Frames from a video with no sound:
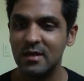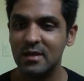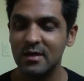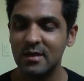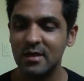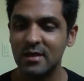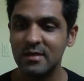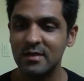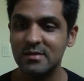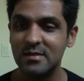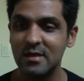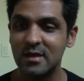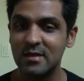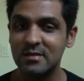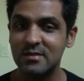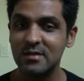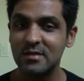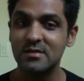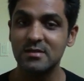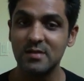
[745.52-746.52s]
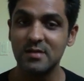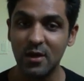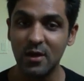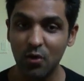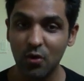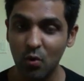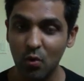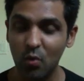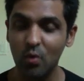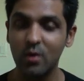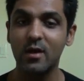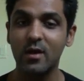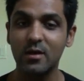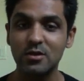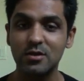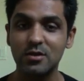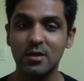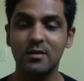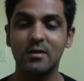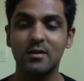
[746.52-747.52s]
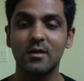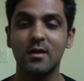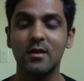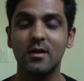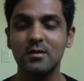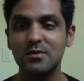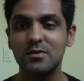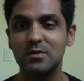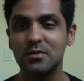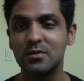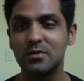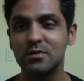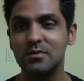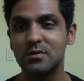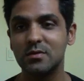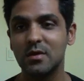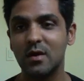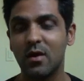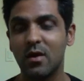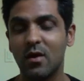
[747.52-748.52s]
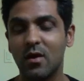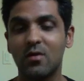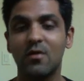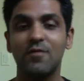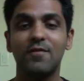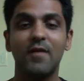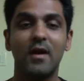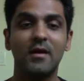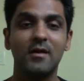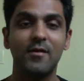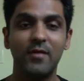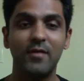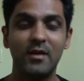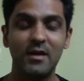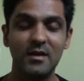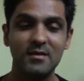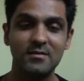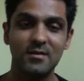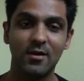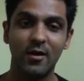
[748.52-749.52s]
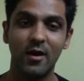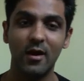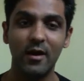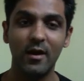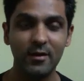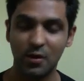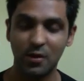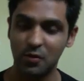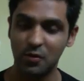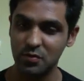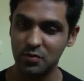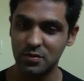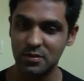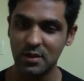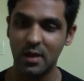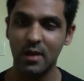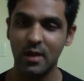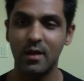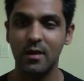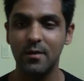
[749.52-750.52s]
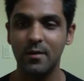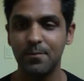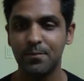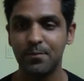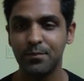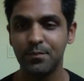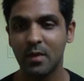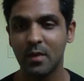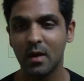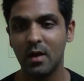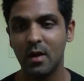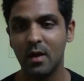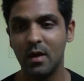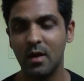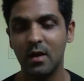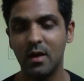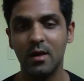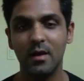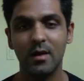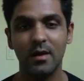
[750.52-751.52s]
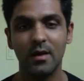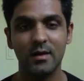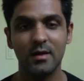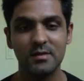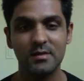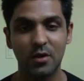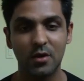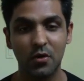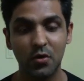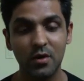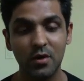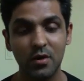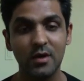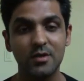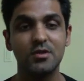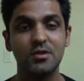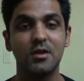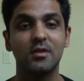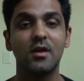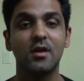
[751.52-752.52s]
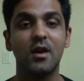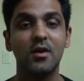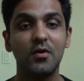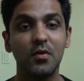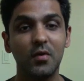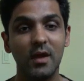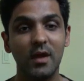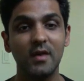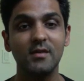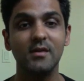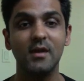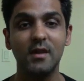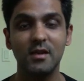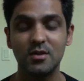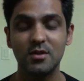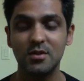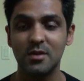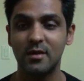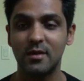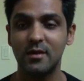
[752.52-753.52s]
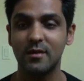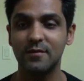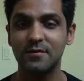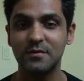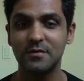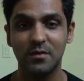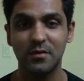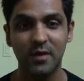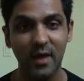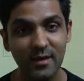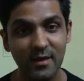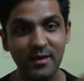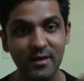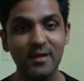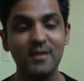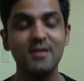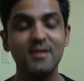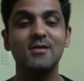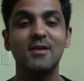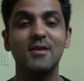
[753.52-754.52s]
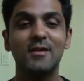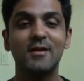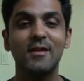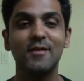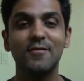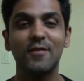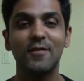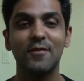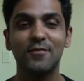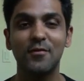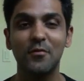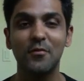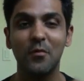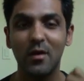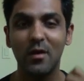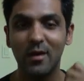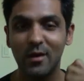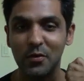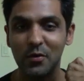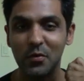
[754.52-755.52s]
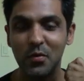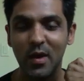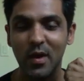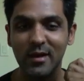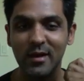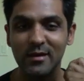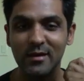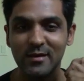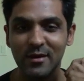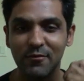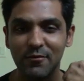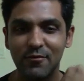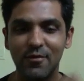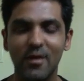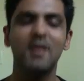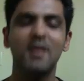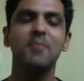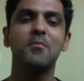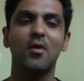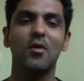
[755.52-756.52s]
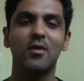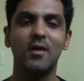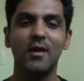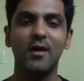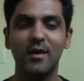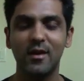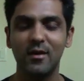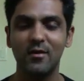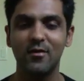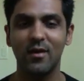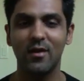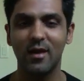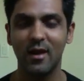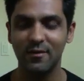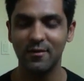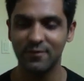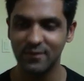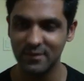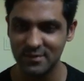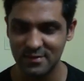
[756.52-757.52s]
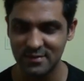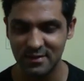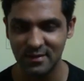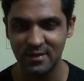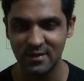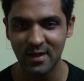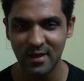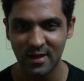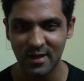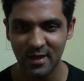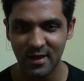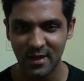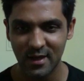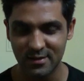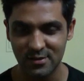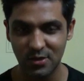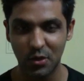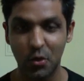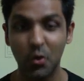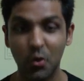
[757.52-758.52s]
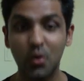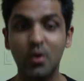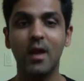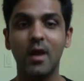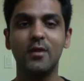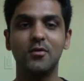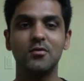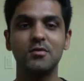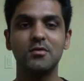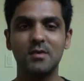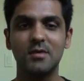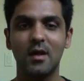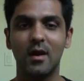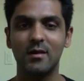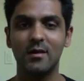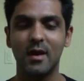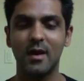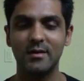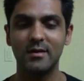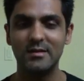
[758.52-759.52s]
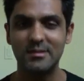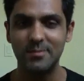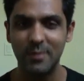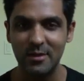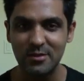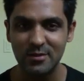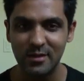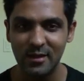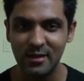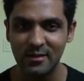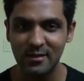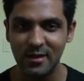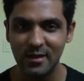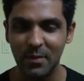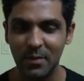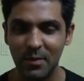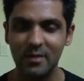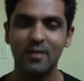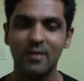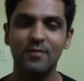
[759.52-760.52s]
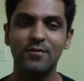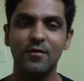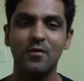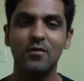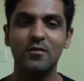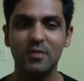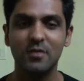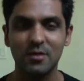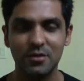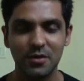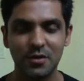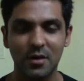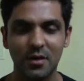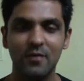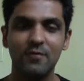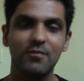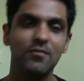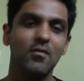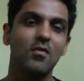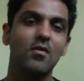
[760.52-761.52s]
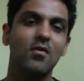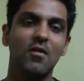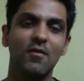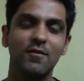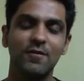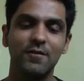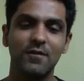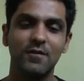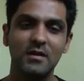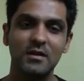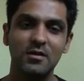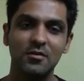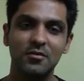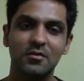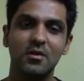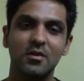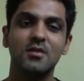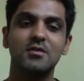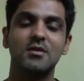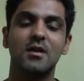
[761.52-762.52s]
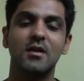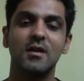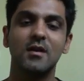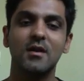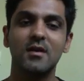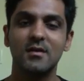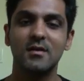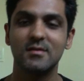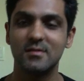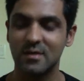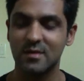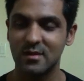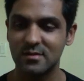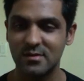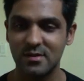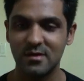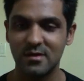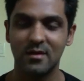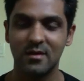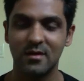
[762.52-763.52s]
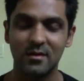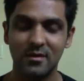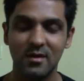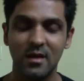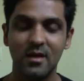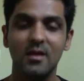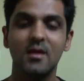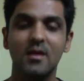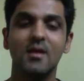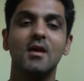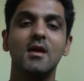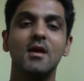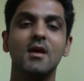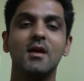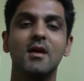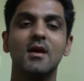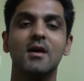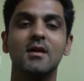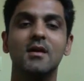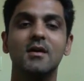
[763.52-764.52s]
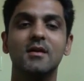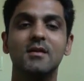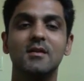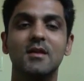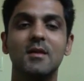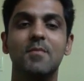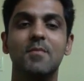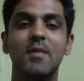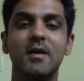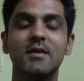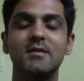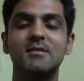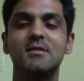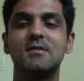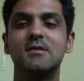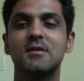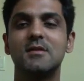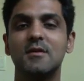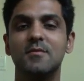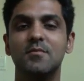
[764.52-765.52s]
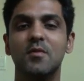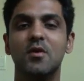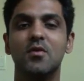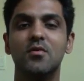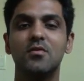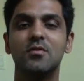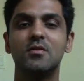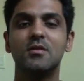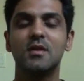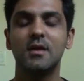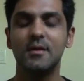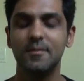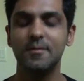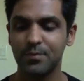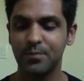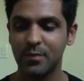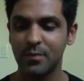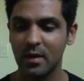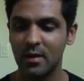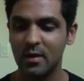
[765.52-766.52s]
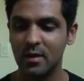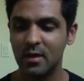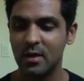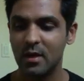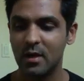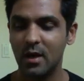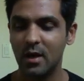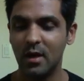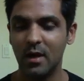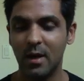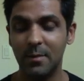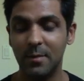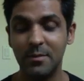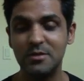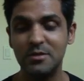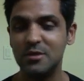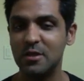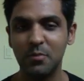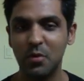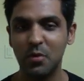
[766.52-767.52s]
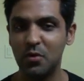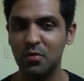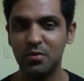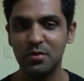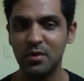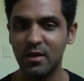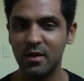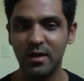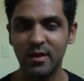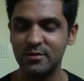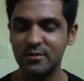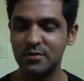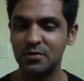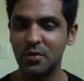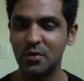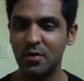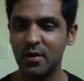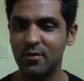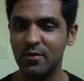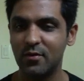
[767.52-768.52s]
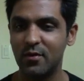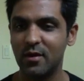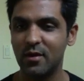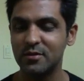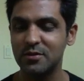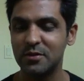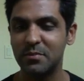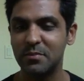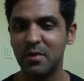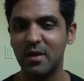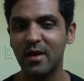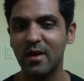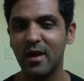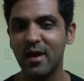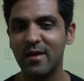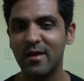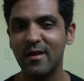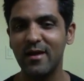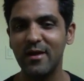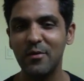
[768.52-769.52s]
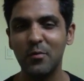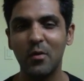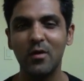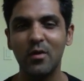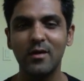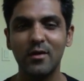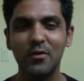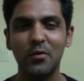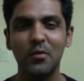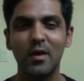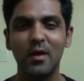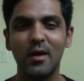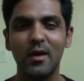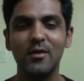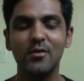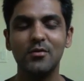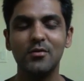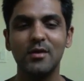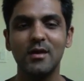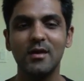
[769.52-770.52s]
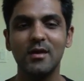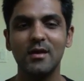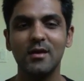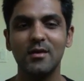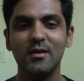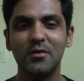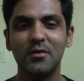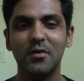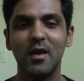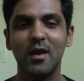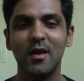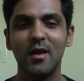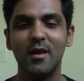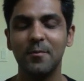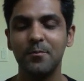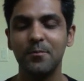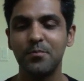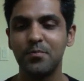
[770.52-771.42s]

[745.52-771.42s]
it's a sun ruled nakshatra, so a lot of activities related to sun. It's a good nakshatra to take the initiative. So take the initiative if you want to do anything very important in your life. It's a good day to start that, especially the Pada 4, the Charan 4 of Uttarashada is considered the best Muhurta. Abhijit Muhurta needs no introduction, but I really wanted to tell you today